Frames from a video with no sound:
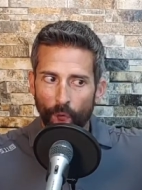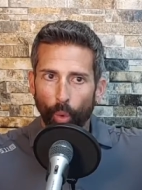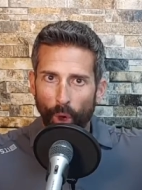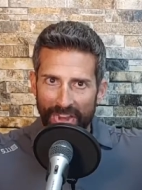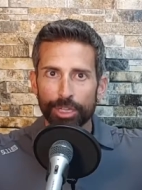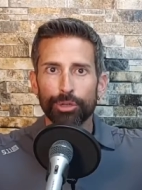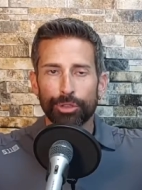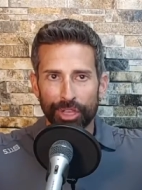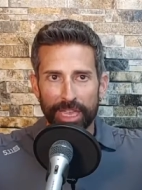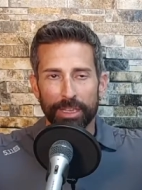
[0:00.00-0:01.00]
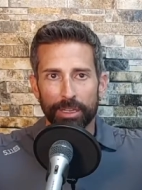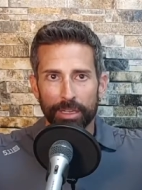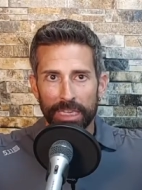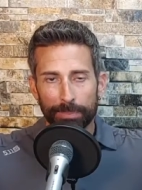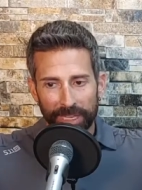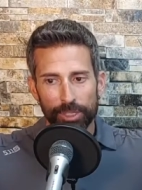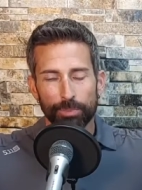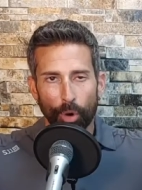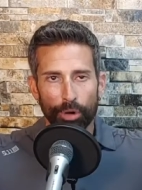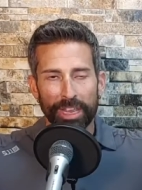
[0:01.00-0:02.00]
why do you think he plays
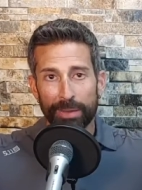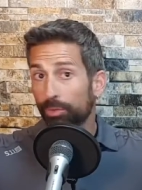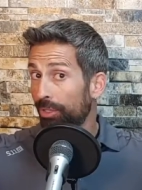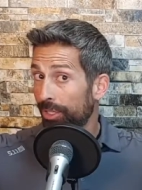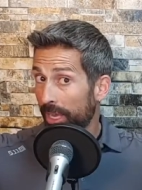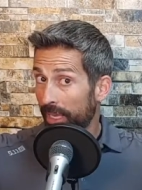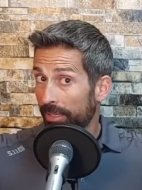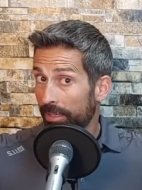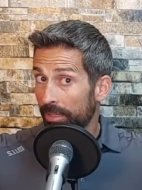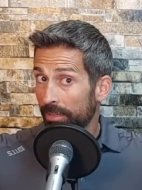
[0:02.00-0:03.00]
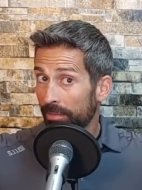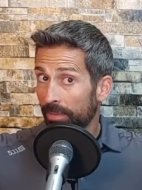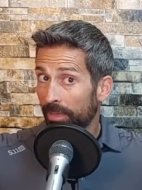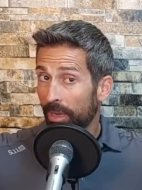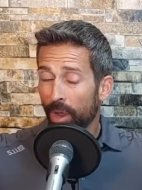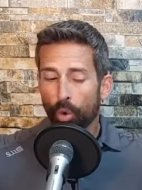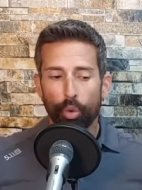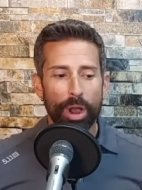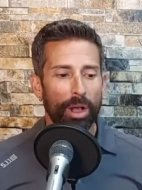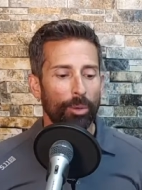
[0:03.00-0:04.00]
board games with his kids?
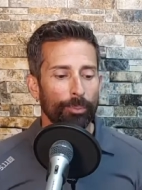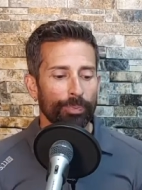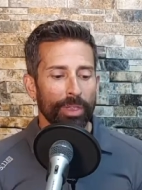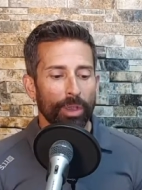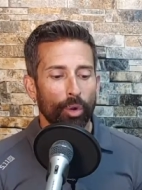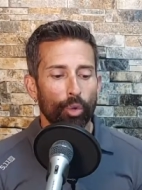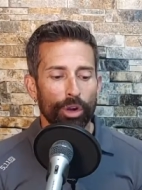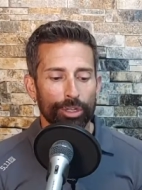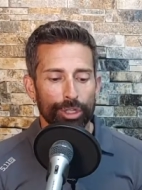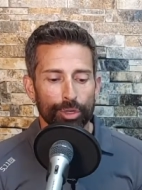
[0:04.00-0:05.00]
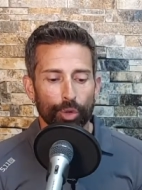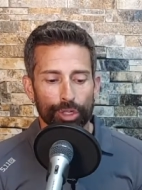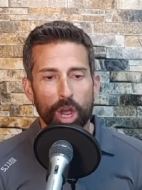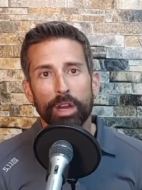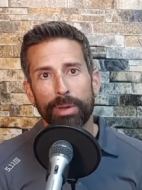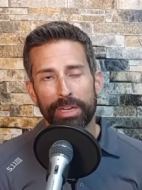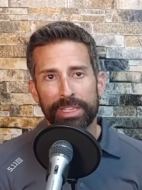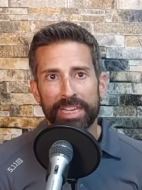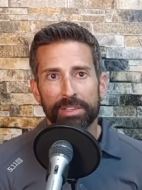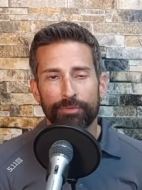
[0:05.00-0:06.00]
Well, we're we're talking about it
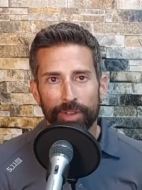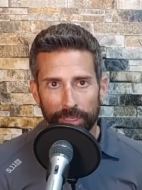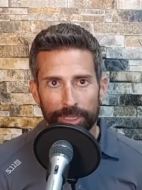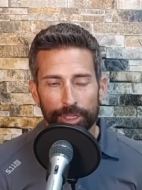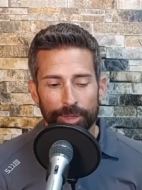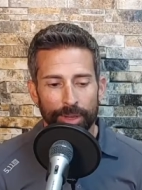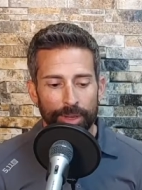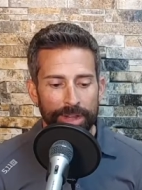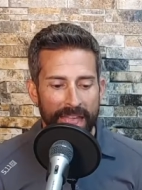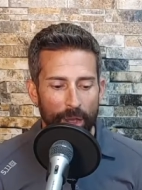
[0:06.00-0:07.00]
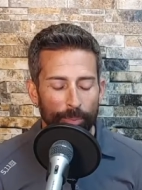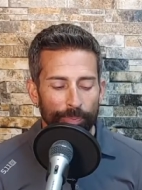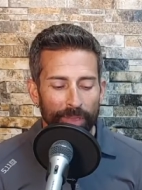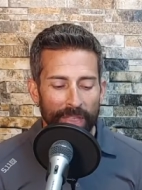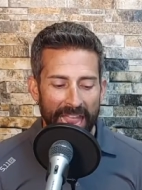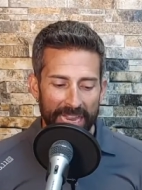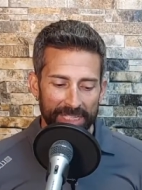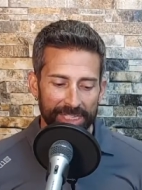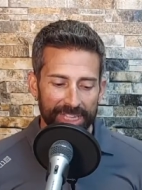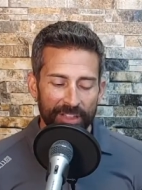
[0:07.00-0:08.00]
takes a village. Now, as
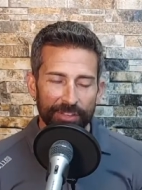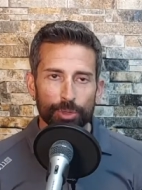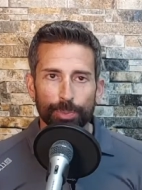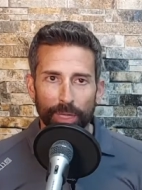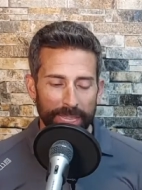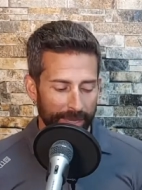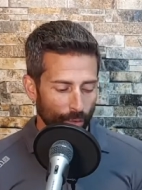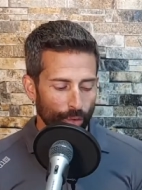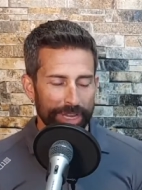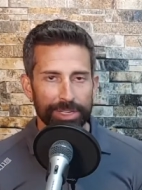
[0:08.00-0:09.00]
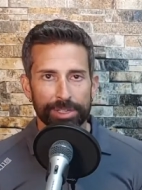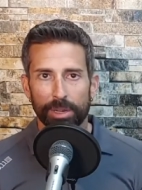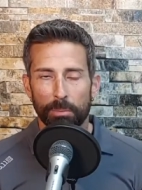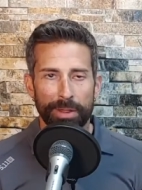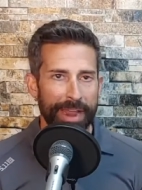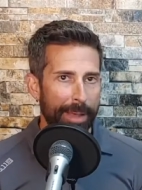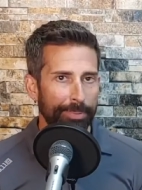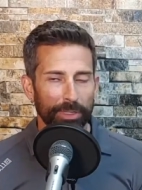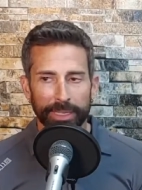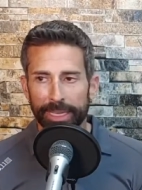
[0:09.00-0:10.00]
Steph is playing Risk,
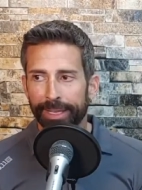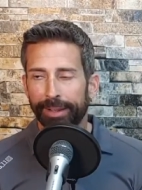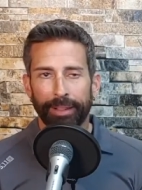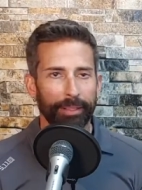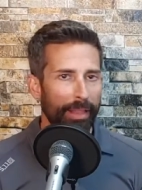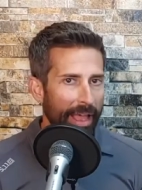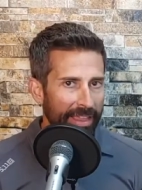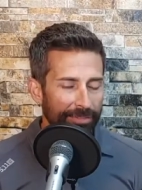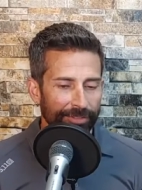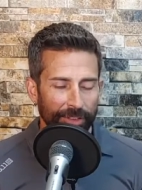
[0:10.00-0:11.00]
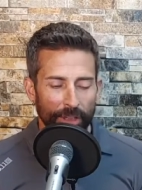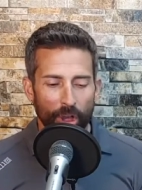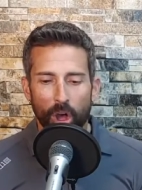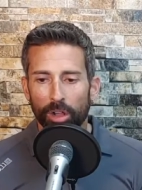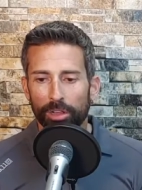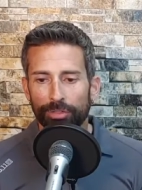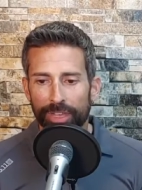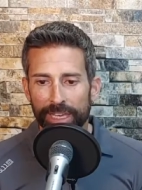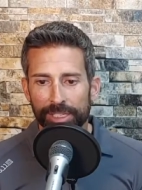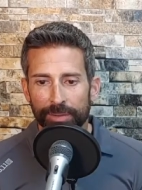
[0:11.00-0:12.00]
Monopoly, Life, all of
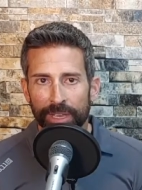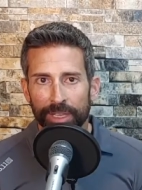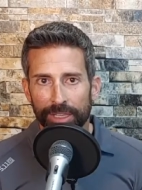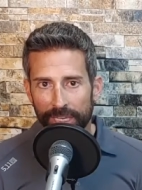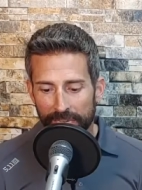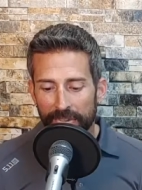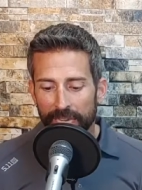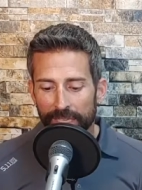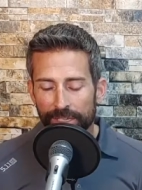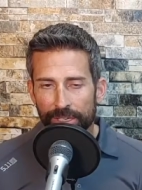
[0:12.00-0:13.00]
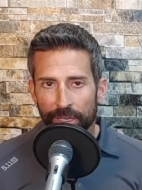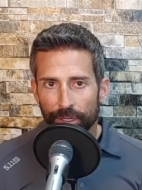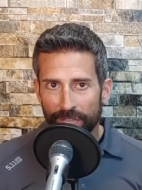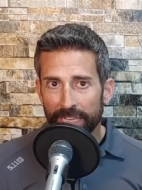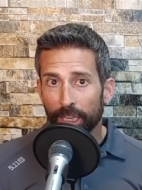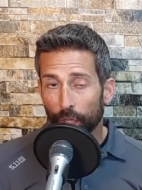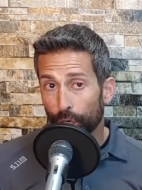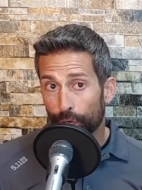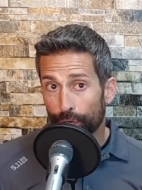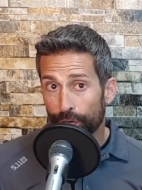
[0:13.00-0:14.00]
this, the kids, they
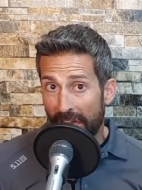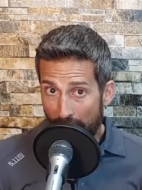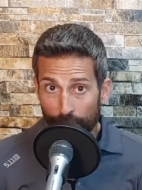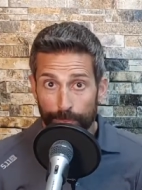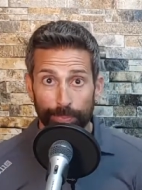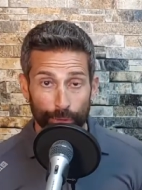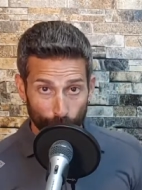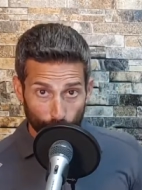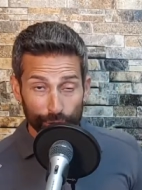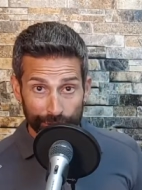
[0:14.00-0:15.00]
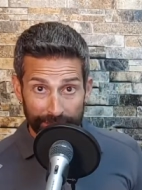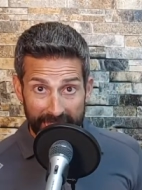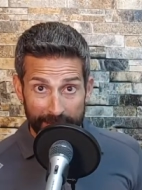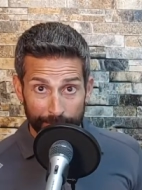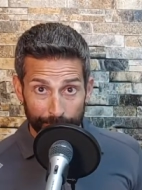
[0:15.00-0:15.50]
learn how to the rules of the game,